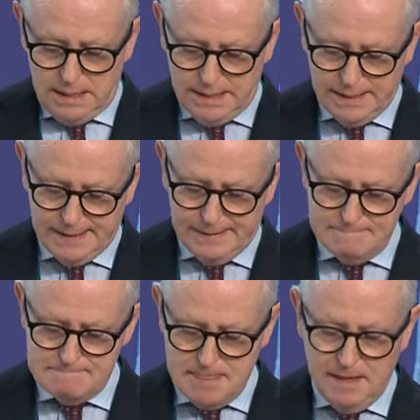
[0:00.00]

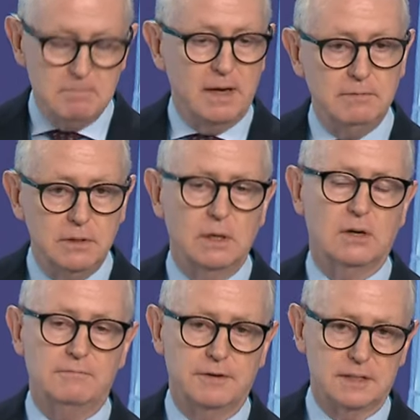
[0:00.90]
in my view, a
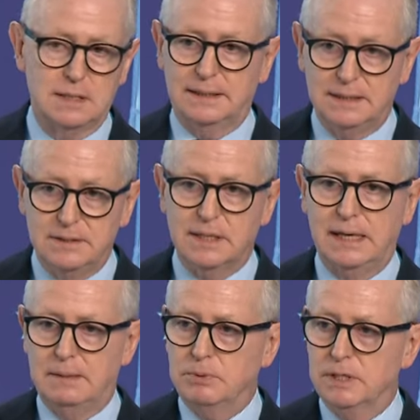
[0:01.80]
conference like this,
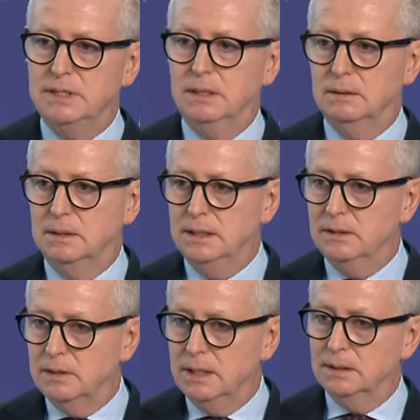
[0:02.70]
again, bridging
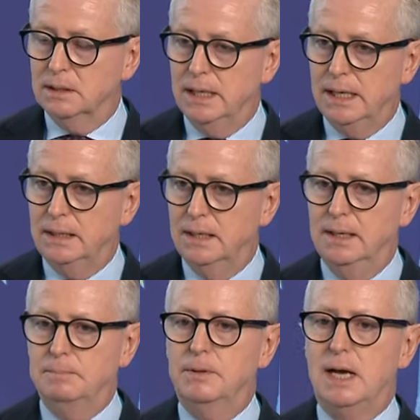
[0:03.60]
theory
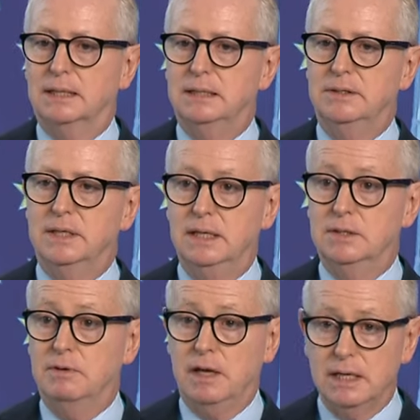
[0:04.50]
and practice,
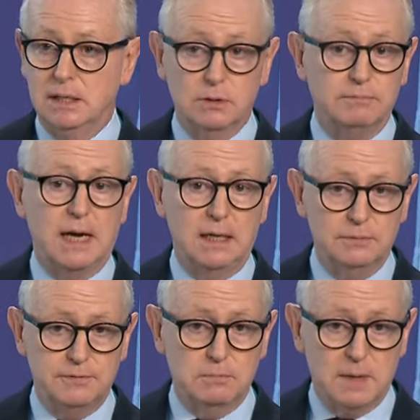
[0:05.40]
is very good
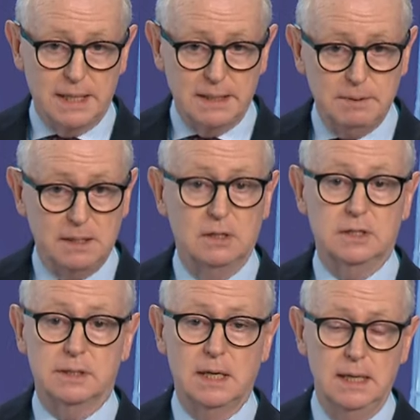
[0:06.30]
value for money,
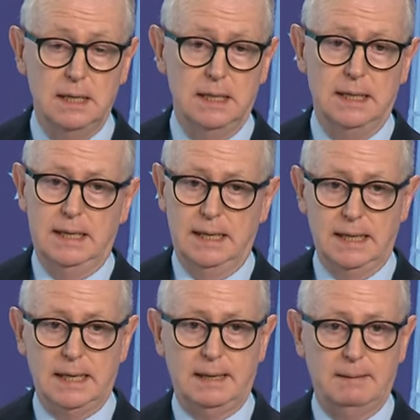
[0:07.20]
because
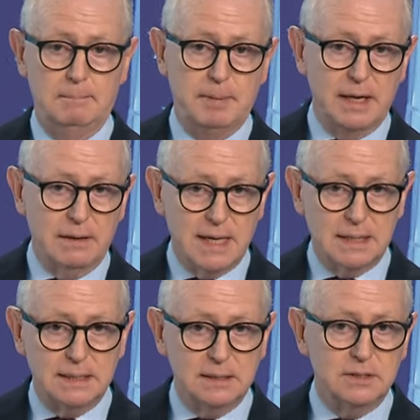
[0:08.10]
by
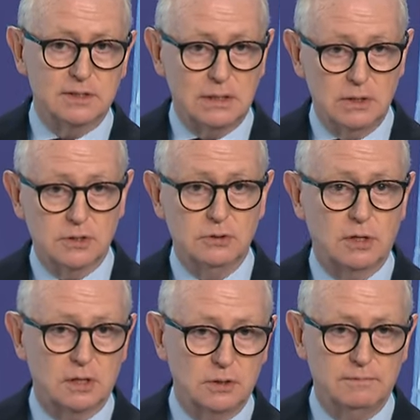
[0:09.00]
running this
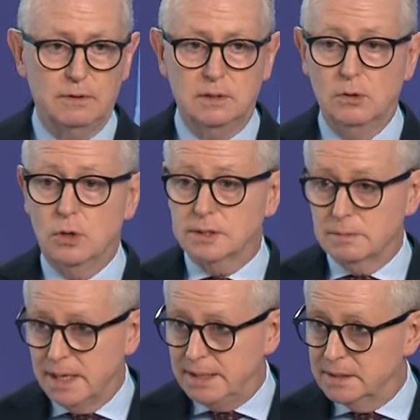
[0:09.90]
sort of
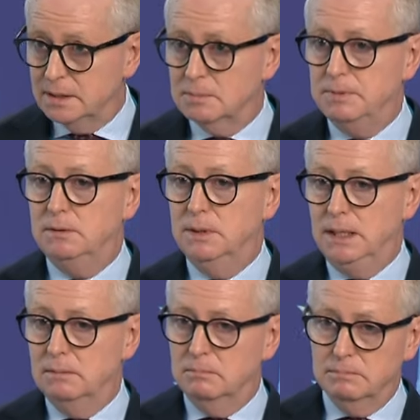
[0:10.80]
horse races
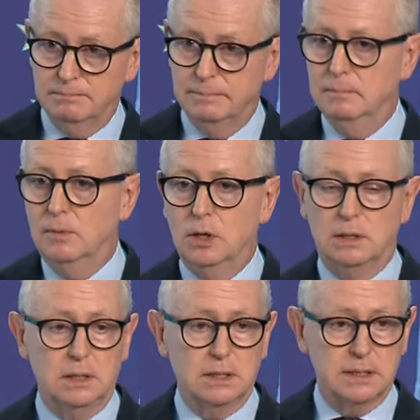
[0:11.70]
between
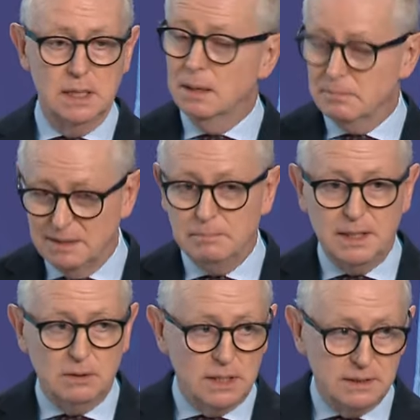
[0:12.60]
models, but
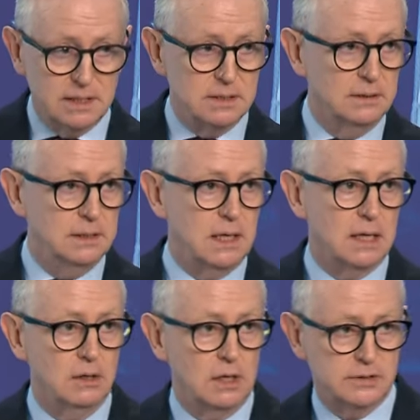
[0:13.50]
by the way, there
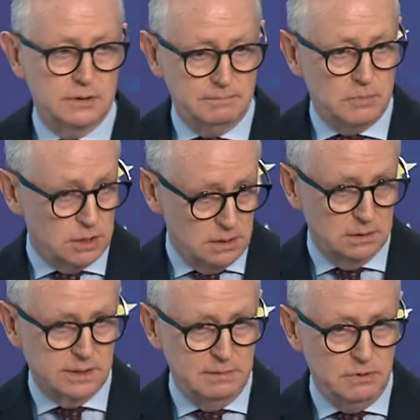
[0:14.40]
are lots of
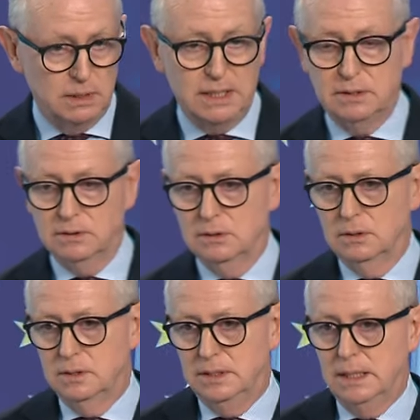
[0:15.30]
model simulations
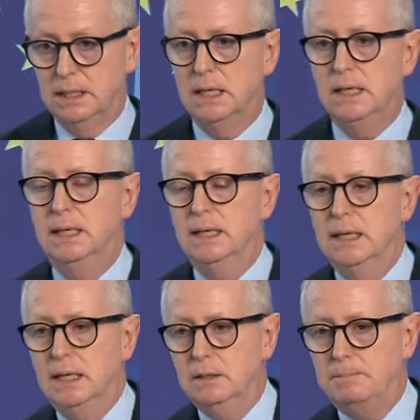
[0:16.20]
also
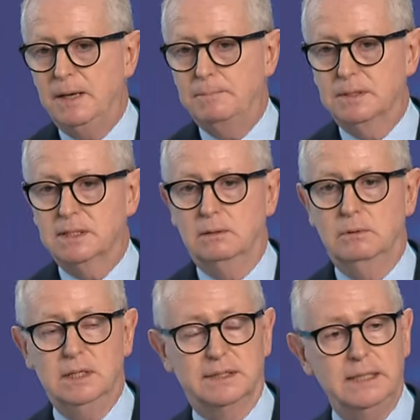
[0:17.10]
in the papers that
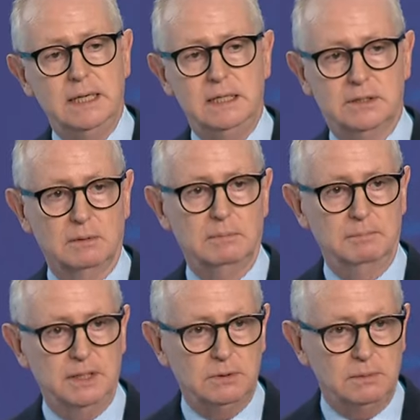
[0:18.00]
we'll see. So
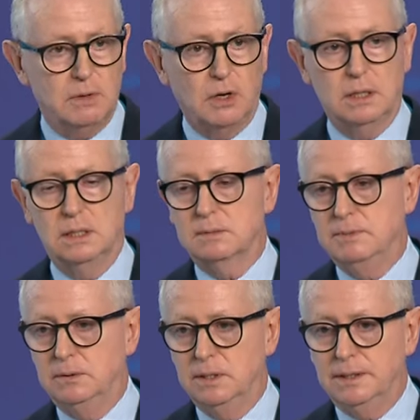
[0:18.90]
between models,
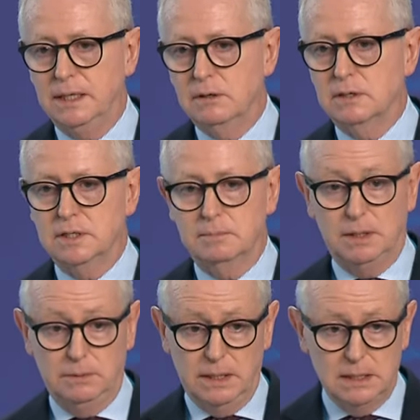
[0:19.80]
between theories,
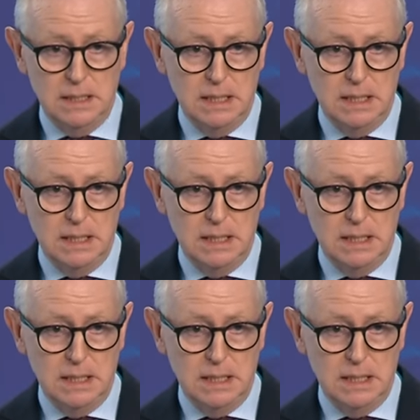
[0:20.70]
between